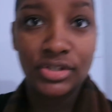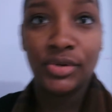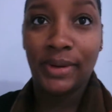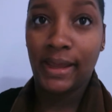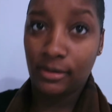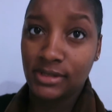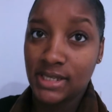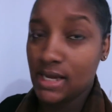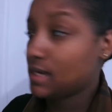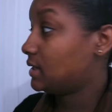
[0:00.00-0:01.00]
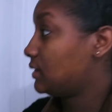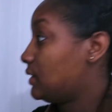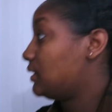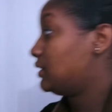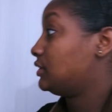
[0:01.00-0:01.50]
snowing outside.
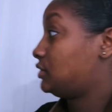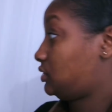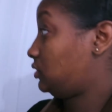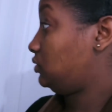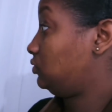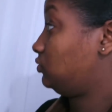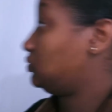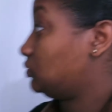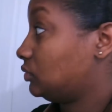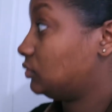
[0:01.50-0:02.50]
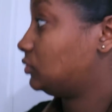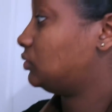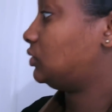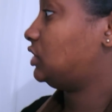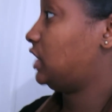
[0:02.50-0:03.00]
So
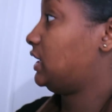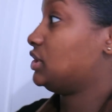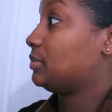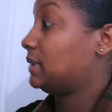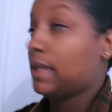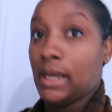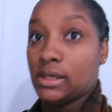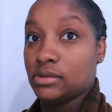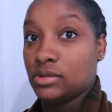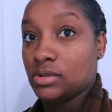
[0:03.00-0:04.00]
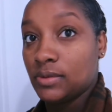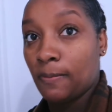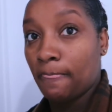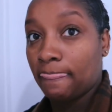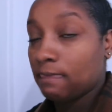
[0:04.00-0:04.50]
change of plans.
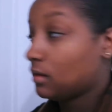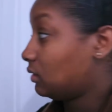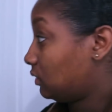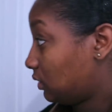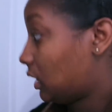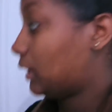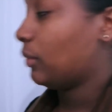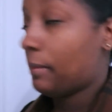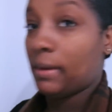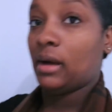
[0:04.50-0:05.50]
Gotta whip